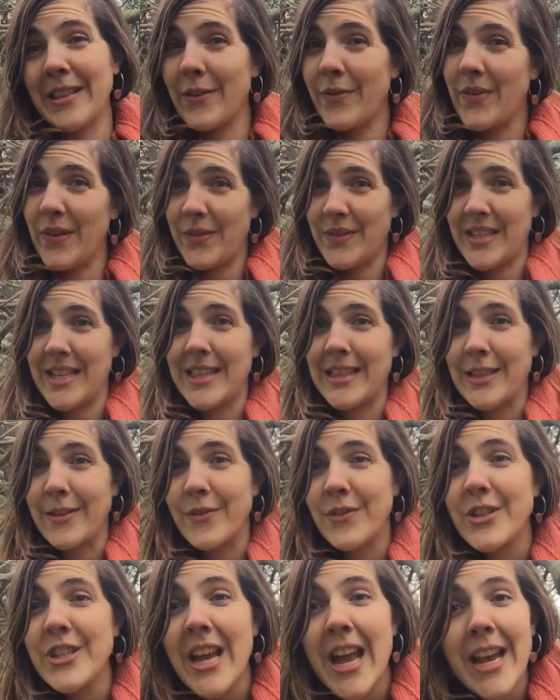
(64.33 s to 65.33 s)
the 15th
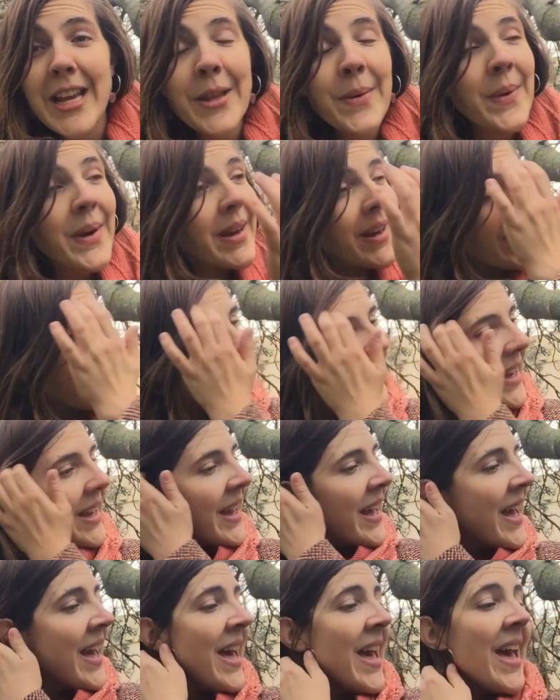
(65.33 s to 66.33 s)
of January,
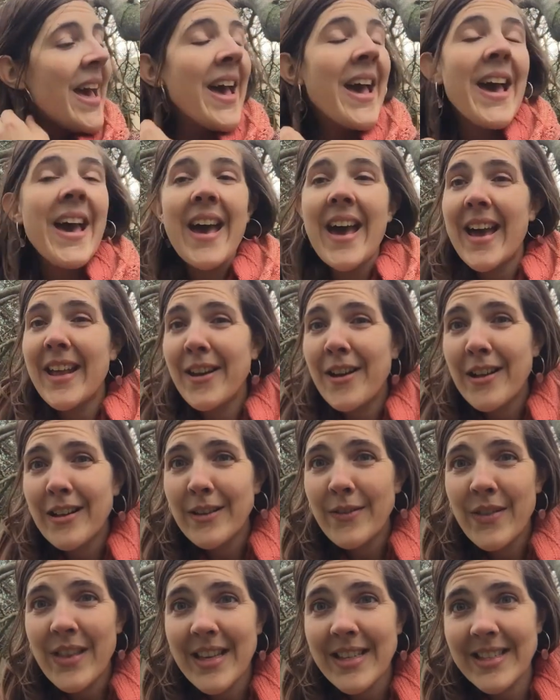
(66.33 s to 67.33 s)
and all
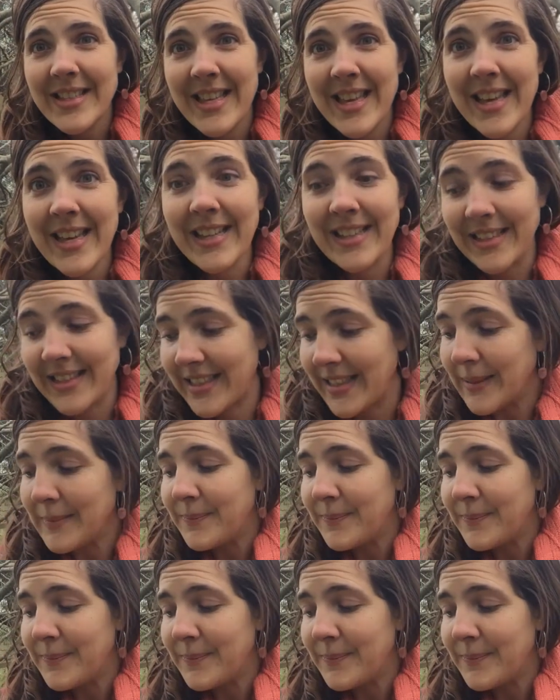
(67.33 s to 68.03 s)
of these things.